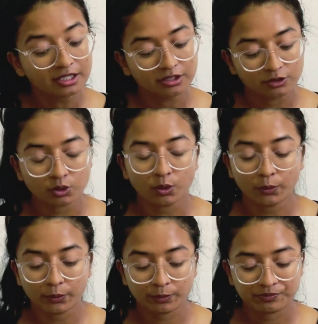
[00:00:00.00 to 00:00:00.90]

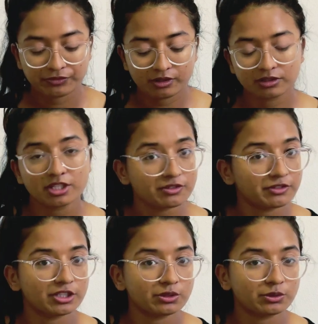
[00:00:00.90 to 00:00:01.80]
So this
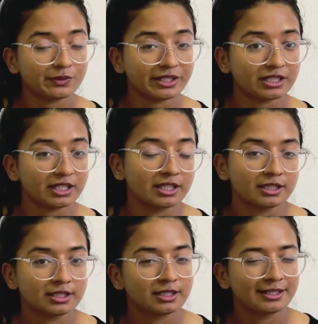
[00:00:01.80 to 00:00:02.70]
video will
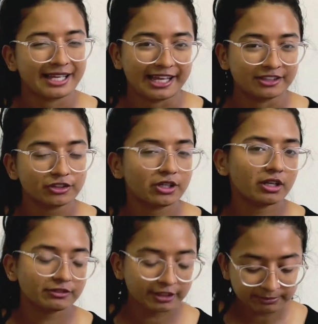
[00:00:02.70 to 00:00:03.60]
answer all
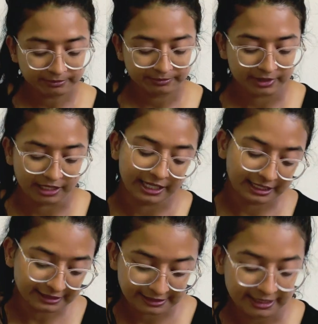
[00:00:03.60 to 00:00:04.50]
of them, I
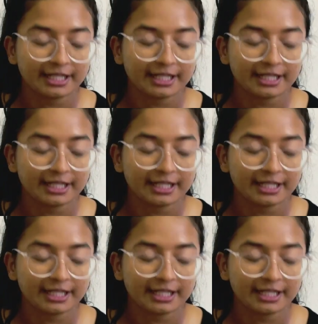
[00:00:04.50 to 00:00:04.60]
guess.